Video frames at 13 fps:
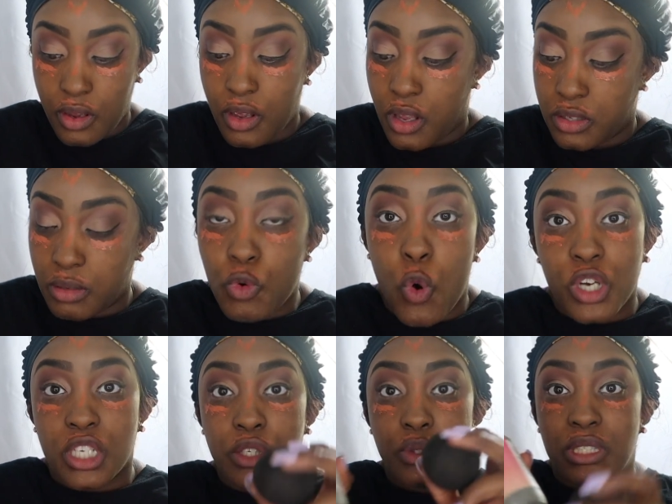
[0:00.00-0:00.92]
I
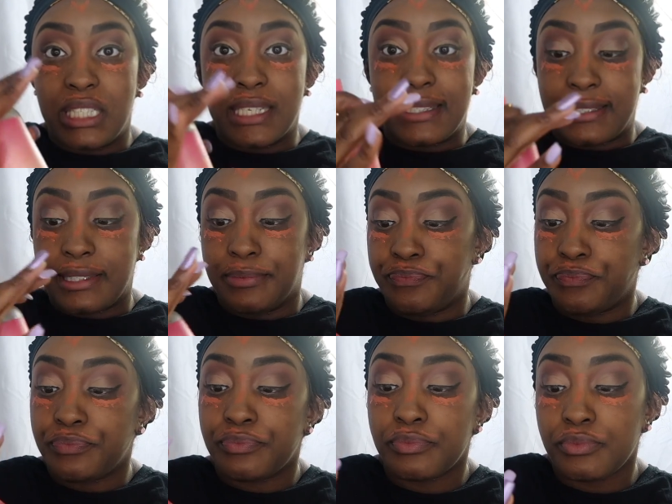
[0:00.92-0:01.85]
want to use this
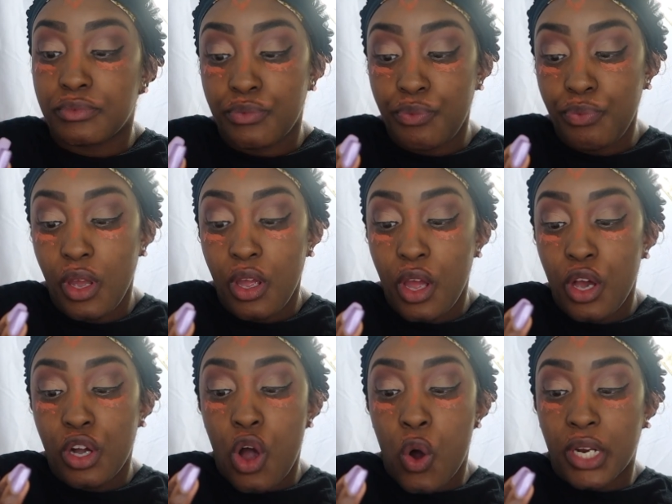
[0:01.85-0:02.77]

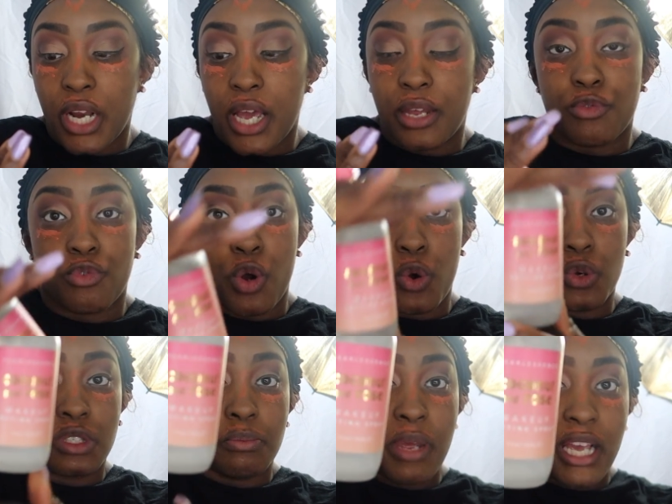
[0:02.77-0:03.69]
coconut and
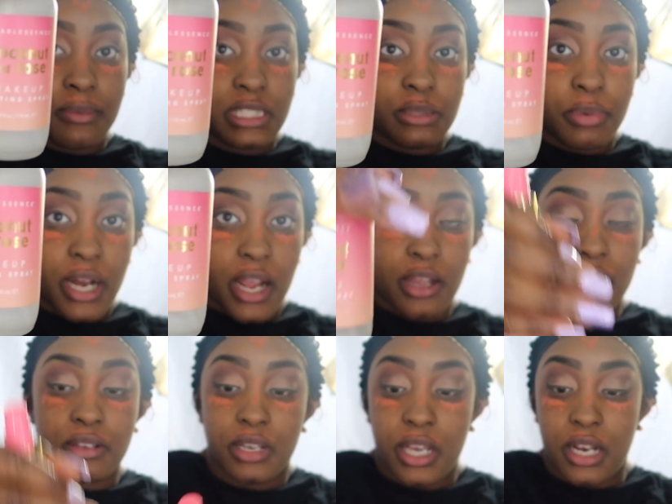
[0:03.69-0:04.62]
rose makeup spray,
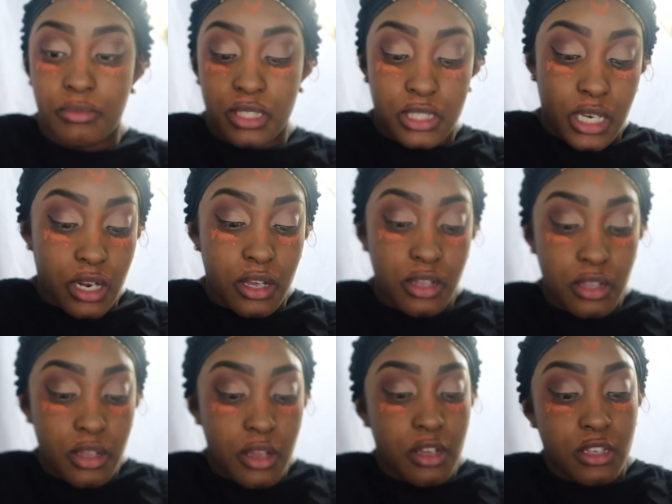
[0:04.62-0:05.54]
and I'm just gonna
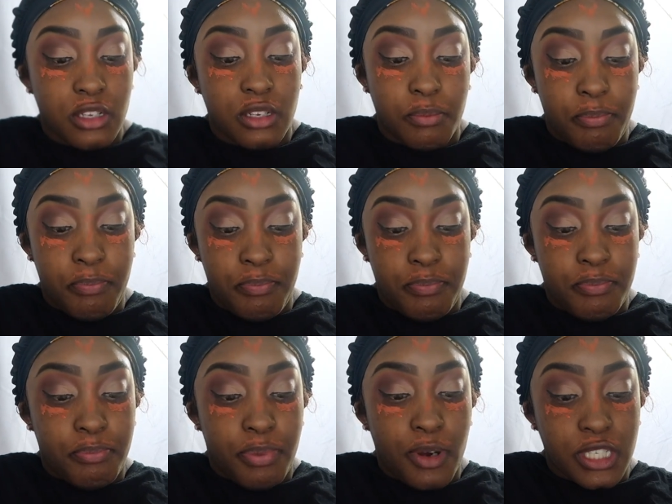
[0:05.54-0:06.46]

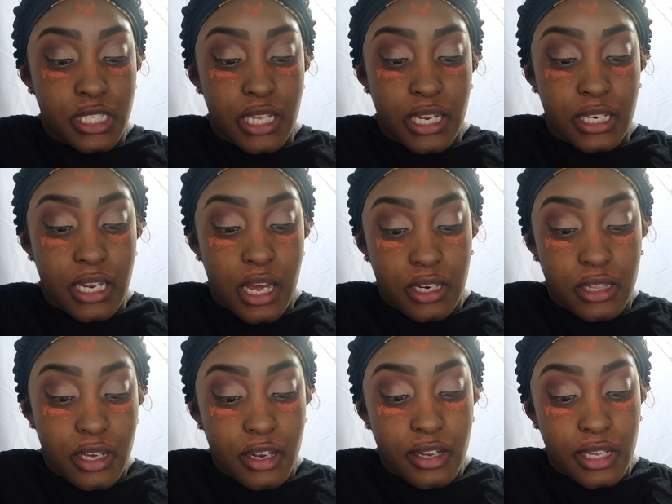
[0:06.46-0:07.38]
push that down in
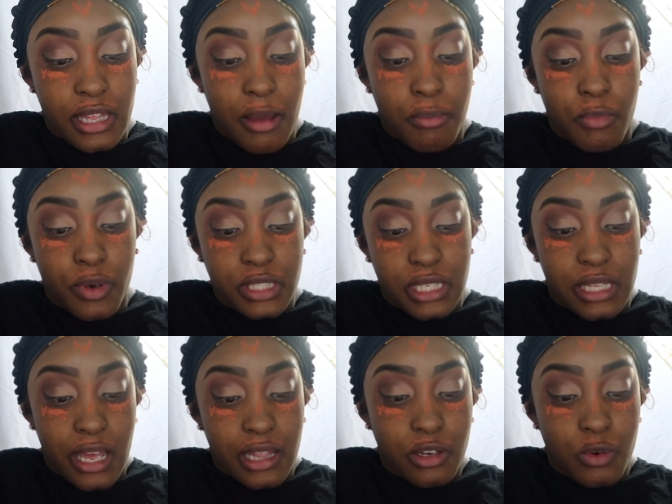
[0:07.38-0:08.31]
there, get that moist, get
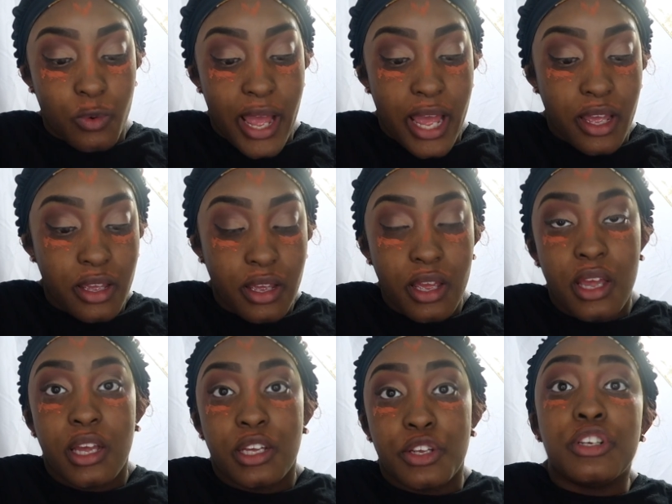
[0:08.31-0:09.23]
that a little wet.
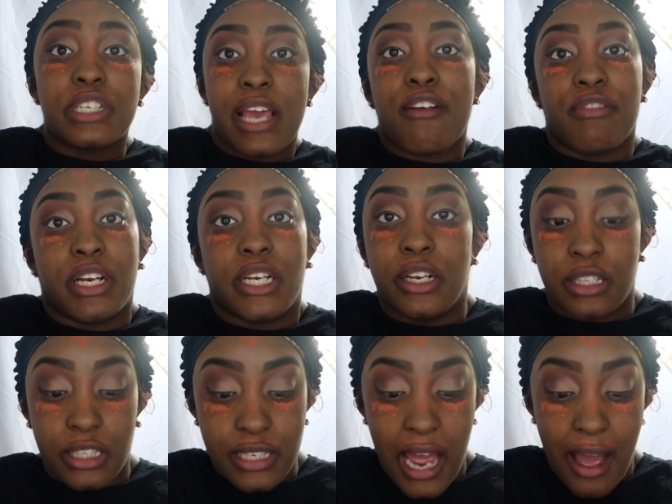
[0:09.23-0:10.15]
Usually I run it
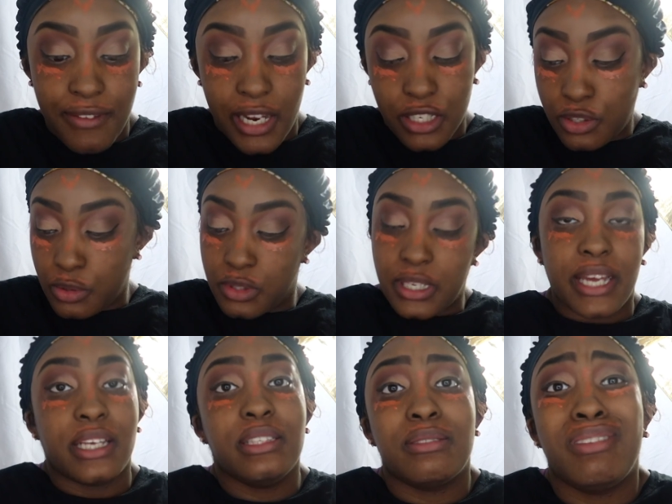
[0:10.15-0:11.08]
under the tap for like 2
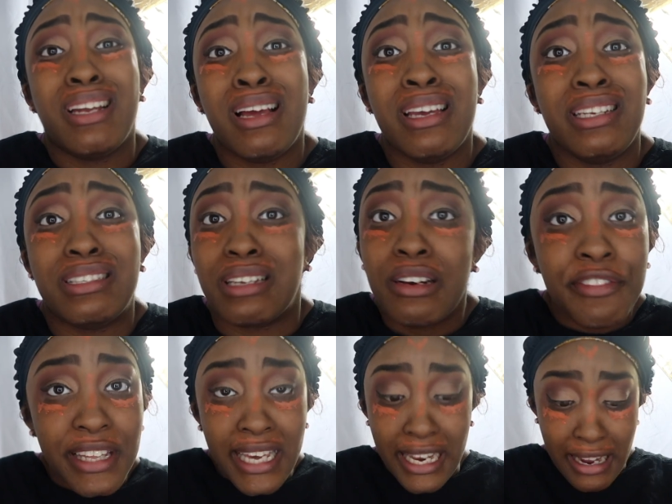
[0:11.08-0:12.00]
seconds, but I don't
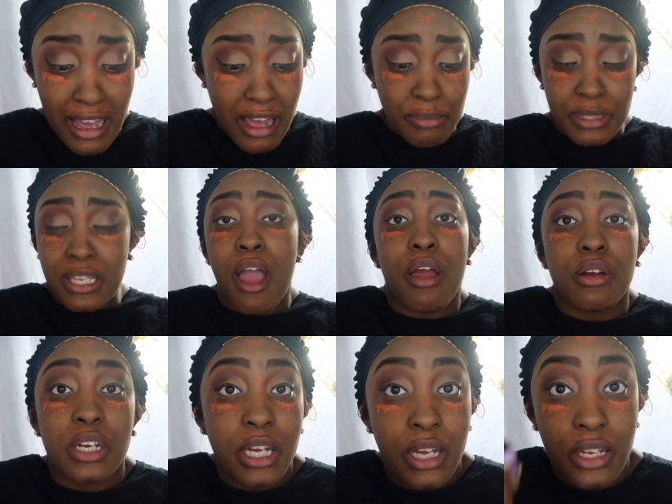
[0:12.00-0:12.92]
feel like getting up, so
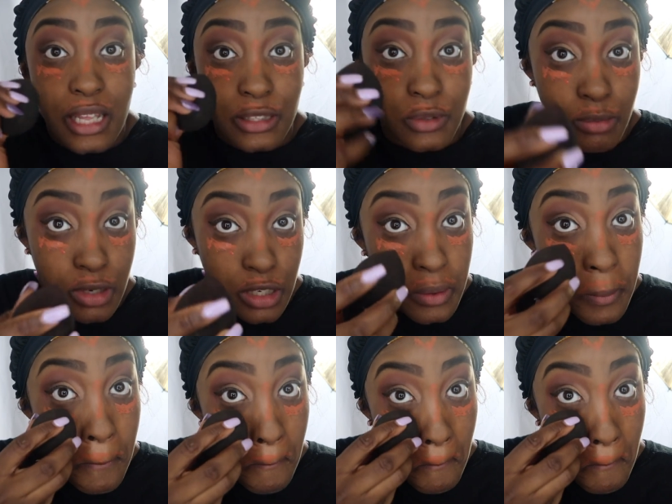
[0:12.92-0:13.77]
that's what I'm gonna do.